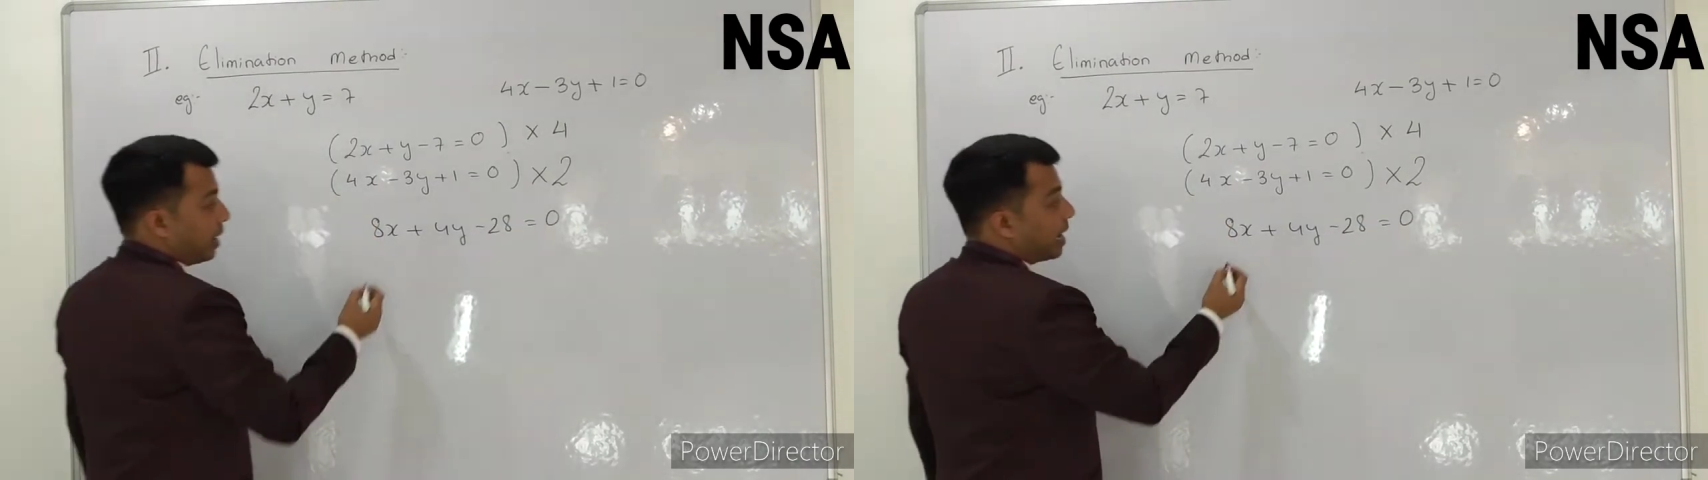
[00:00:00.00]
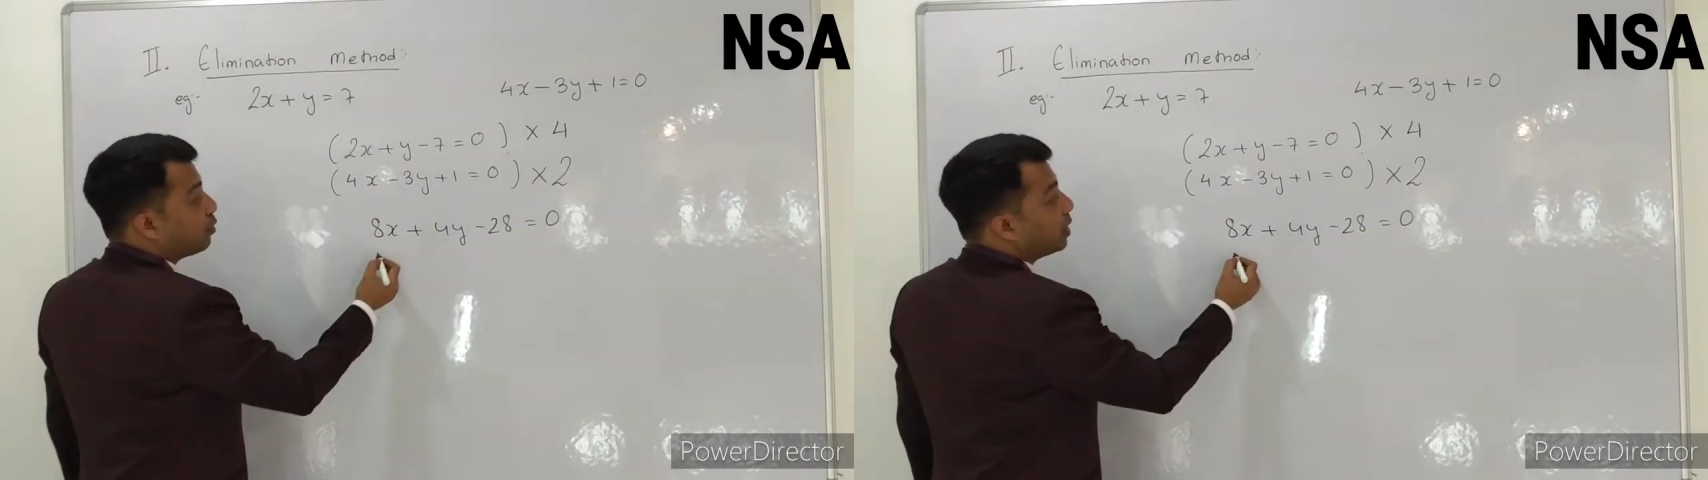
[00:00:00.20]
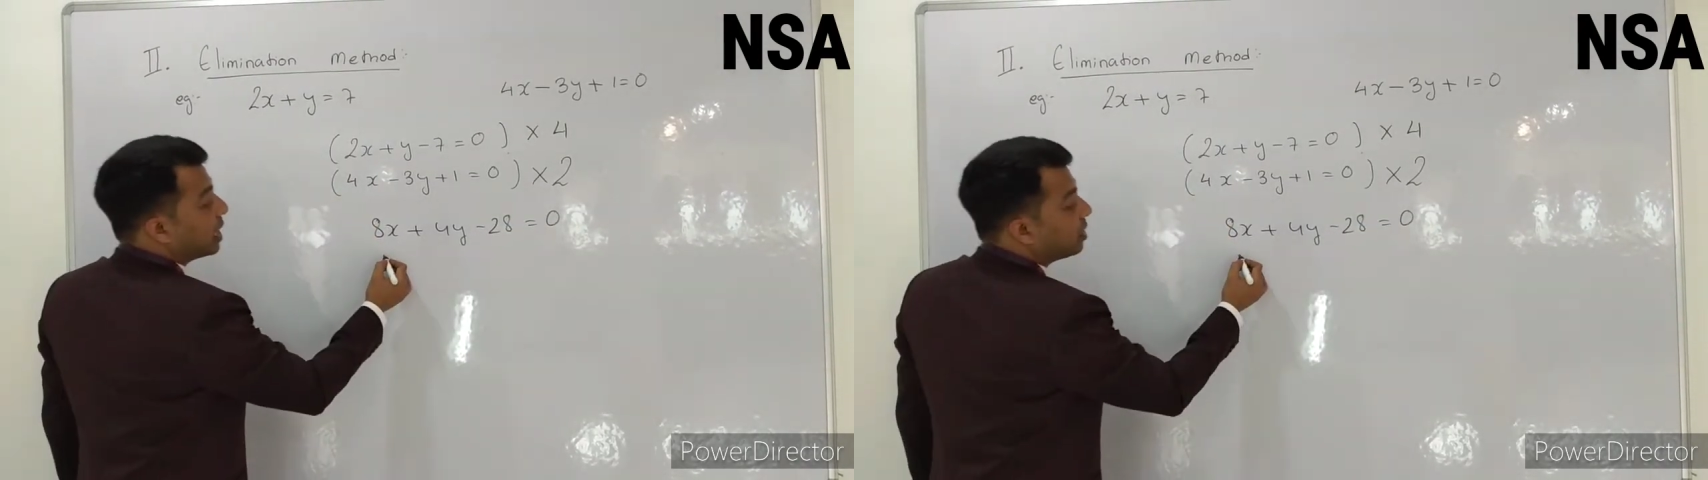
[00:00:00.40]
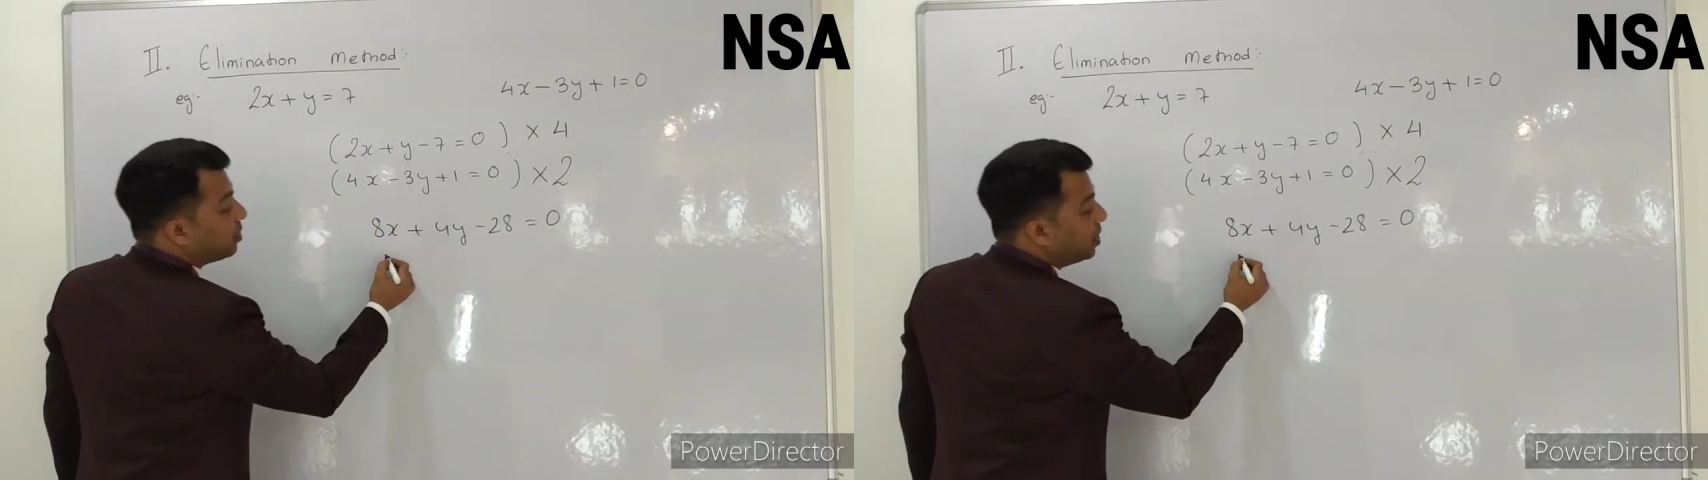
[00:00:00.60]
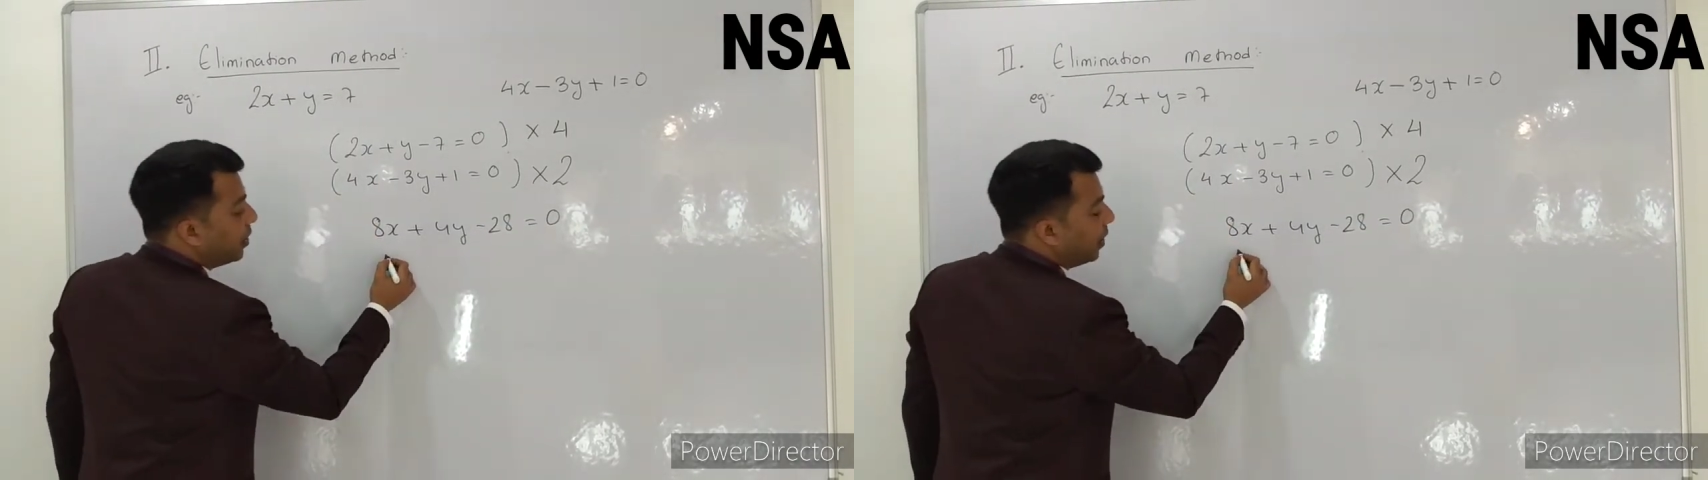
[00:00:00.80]
as you can
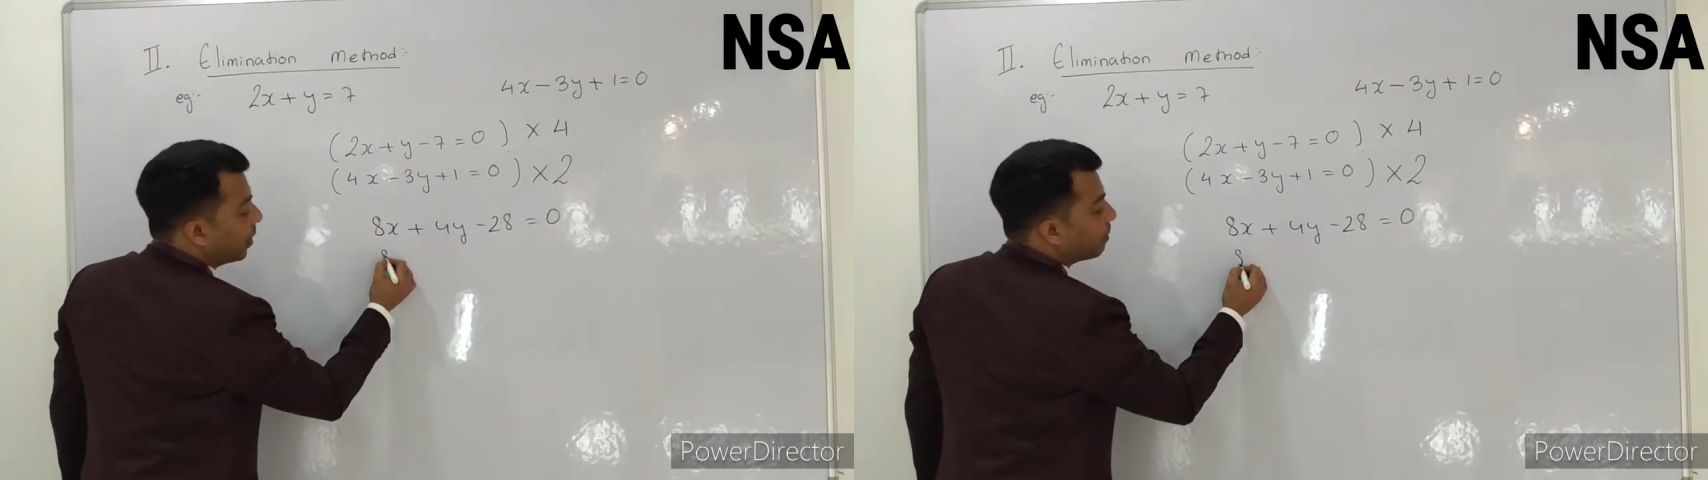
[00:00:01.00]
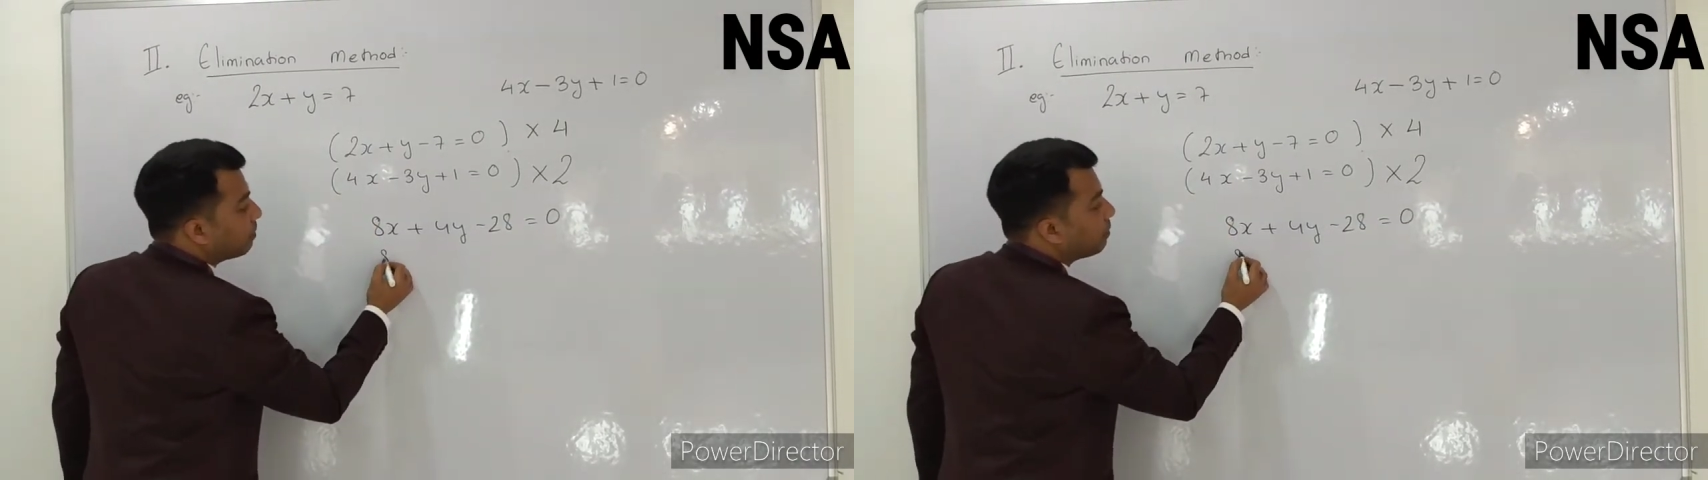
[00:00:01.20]
see here.